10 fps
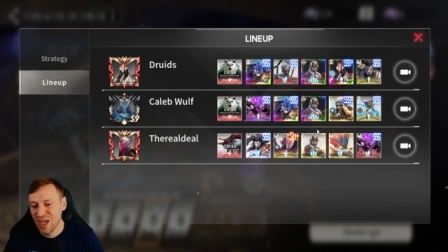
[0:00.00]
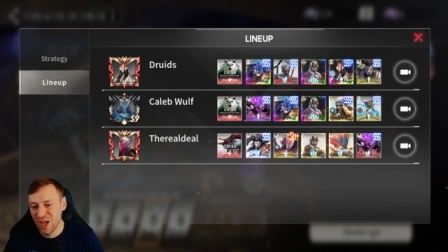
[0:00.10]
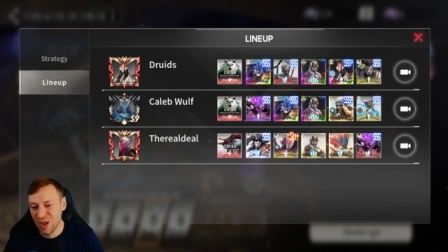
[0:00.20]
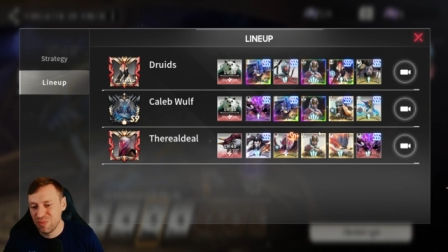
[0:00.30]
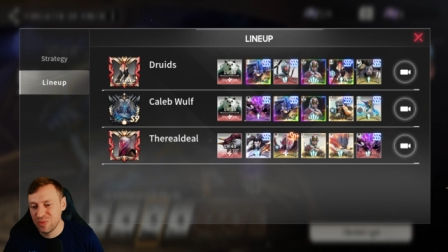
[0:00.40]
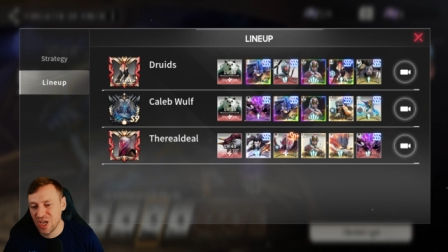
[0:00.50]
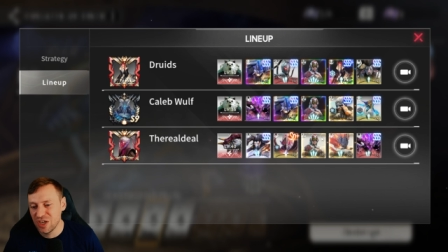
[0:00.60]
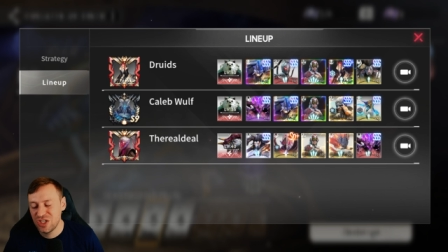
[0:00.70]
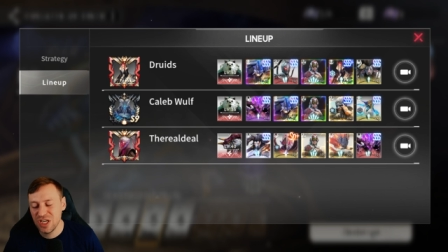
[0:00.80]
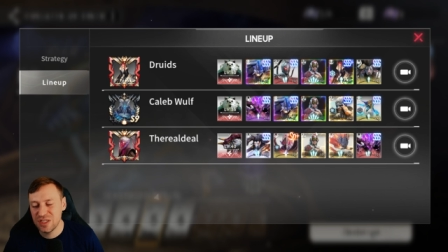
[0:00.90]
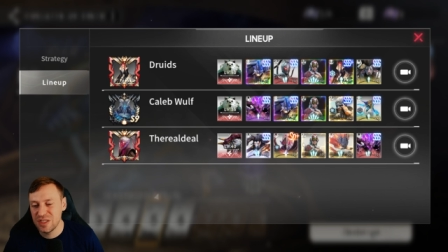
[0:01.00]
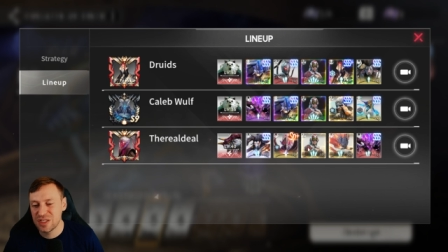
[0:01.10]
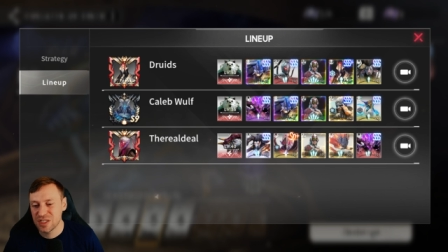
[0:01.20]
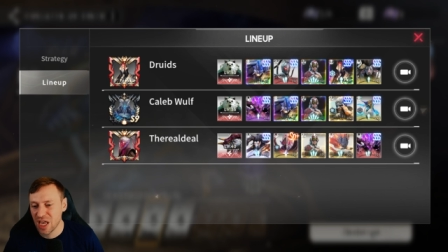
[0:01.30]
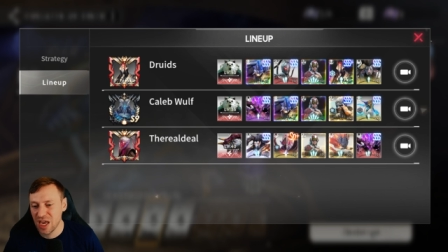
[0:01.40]
Um, yeah, she is
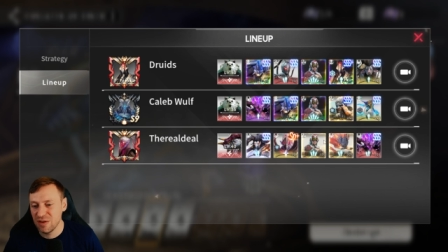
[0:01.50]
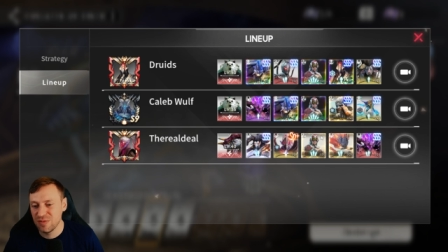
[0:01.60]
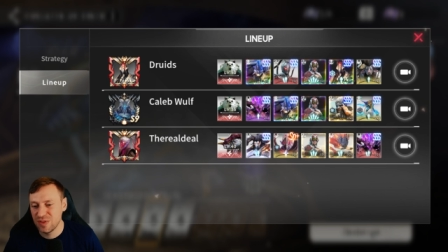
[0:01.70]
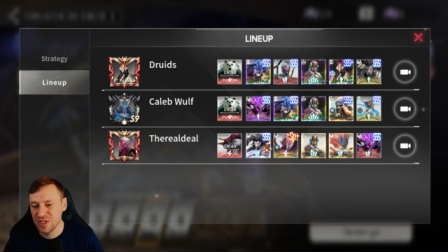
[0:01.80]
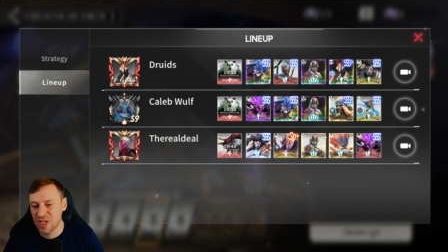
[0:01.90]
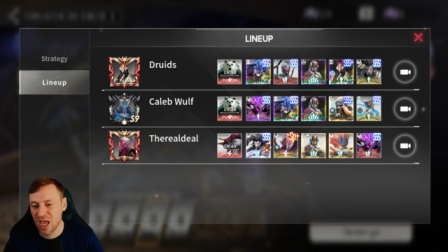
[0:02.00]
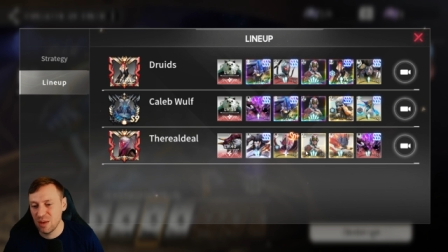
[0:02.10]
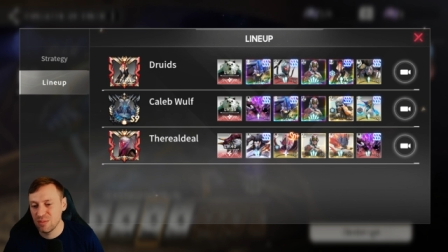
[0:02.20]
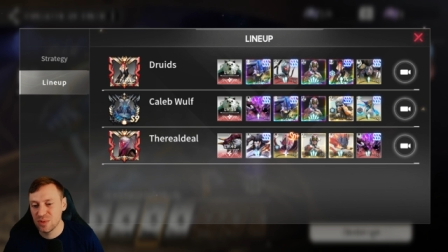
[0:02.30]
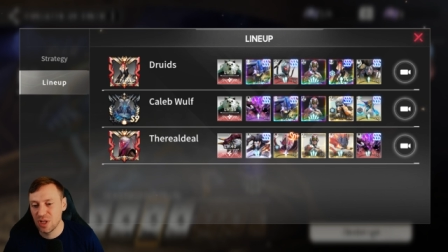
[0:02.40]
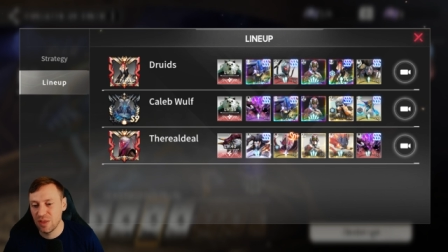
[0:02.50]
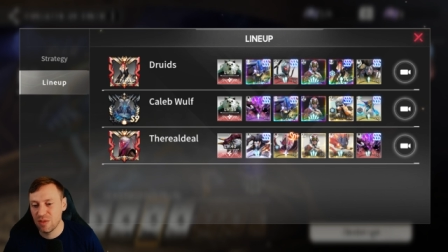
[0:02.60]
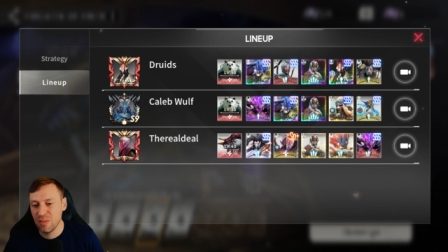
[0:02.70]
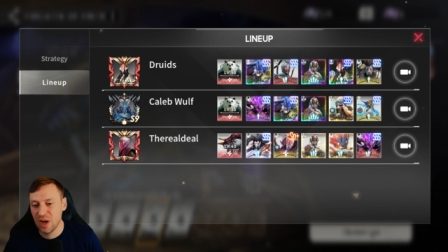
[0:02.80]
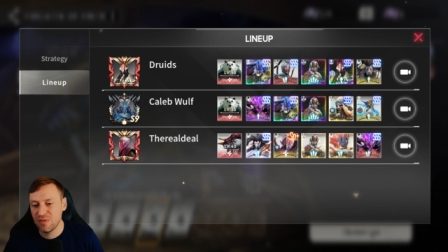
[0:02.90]
insane for this game. Like,
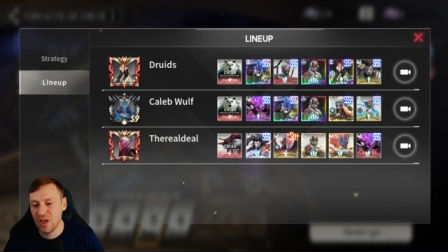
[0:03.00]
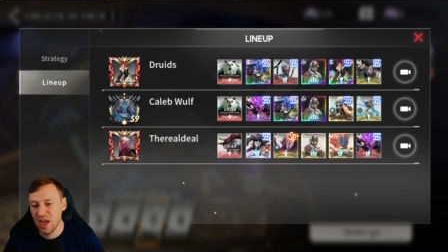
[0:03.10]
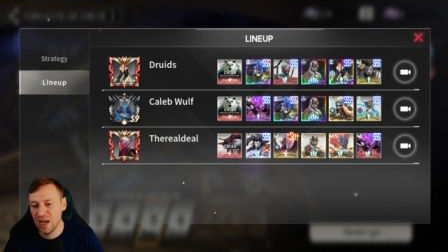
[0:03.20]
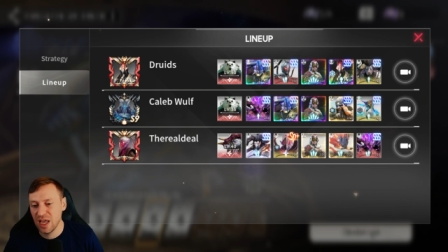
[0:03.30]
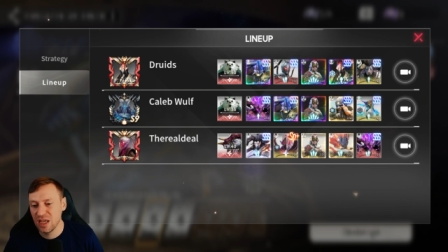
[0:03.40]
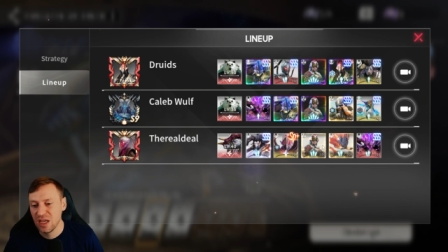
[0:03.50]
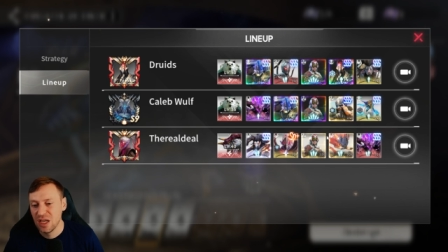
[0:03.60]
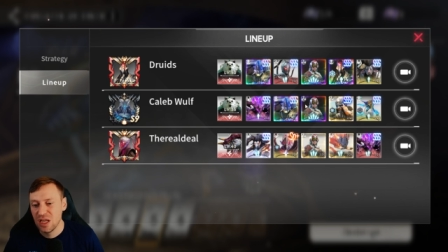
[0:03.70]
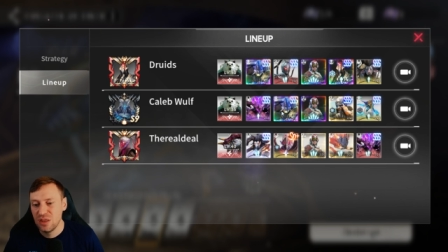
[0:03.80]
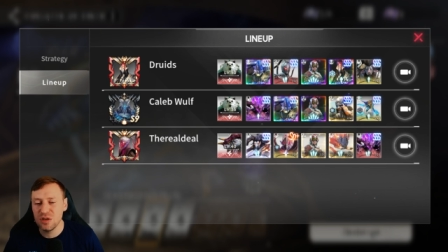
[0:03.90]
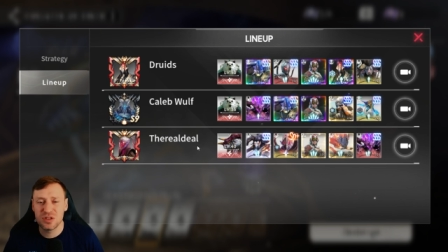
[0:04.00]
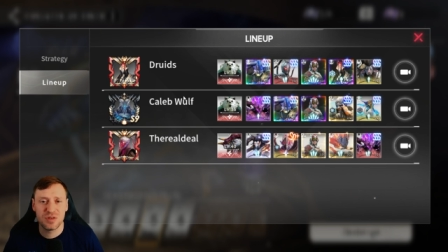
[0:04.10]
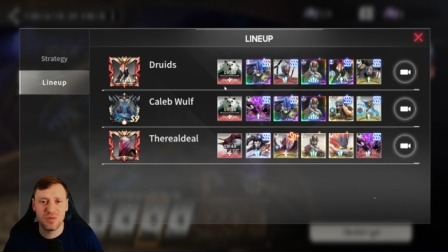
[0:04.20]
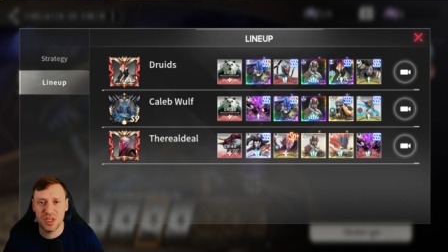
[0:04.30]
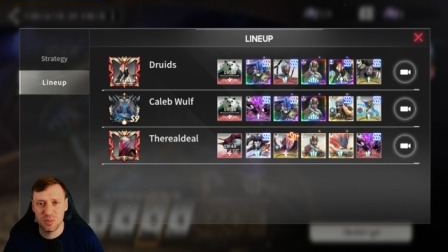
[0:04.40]
the amount of healing, not
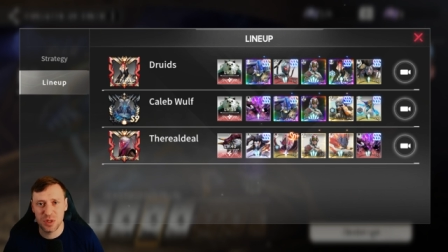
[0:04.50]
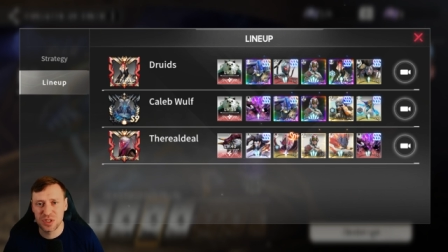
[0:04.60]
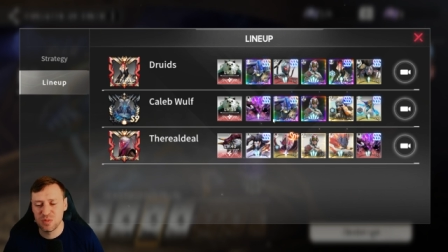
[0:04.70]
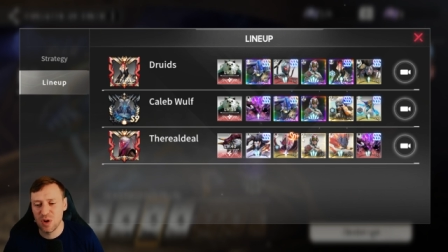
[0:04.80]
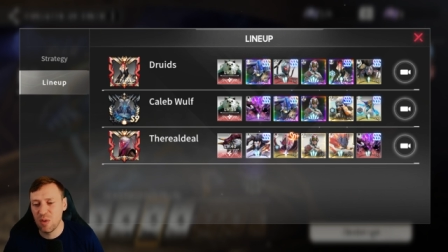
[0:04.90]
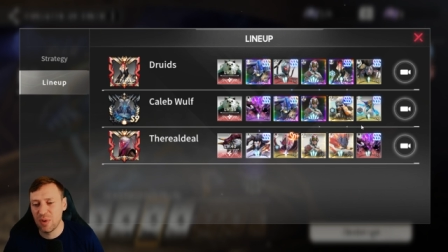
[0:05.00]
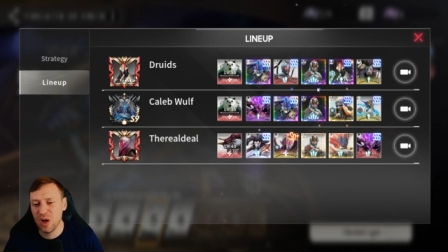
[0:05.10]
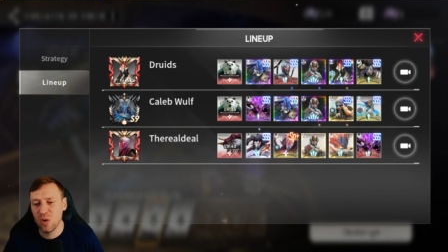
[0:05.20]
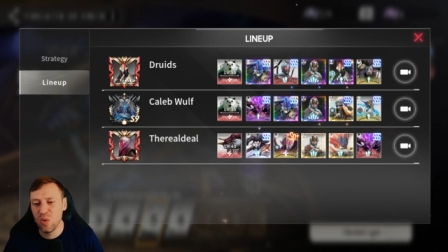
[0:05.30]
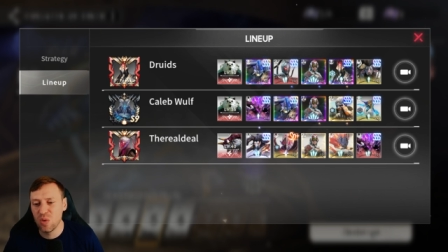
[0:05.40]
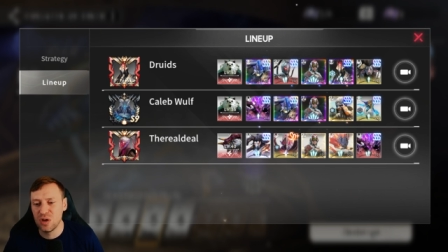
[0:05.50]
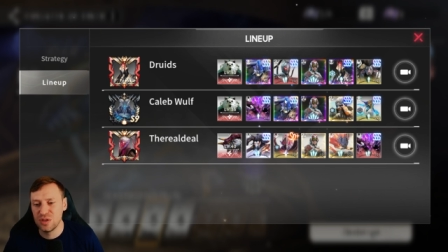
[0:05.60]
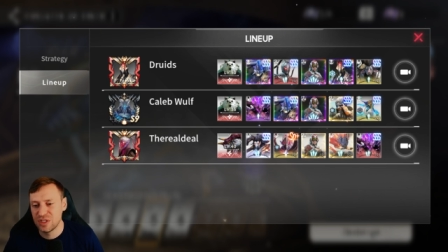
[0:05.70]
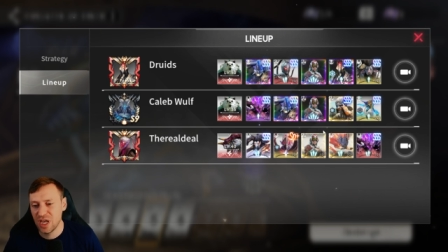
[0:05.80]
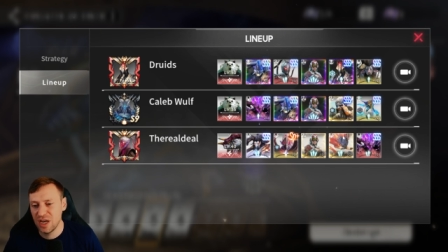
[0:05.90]
just for this boss as well, but all
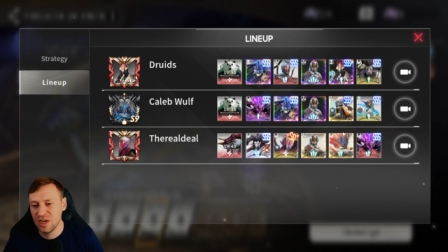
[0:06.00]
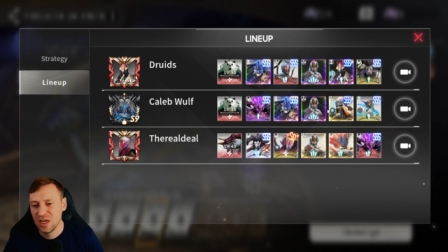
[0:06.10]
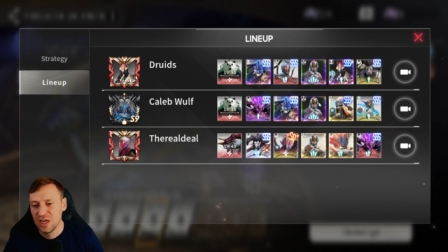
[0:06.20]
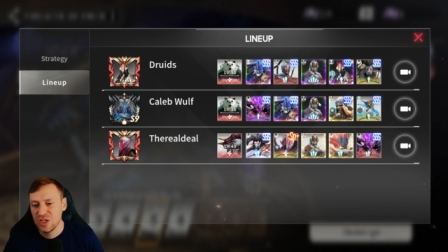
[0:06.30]
content.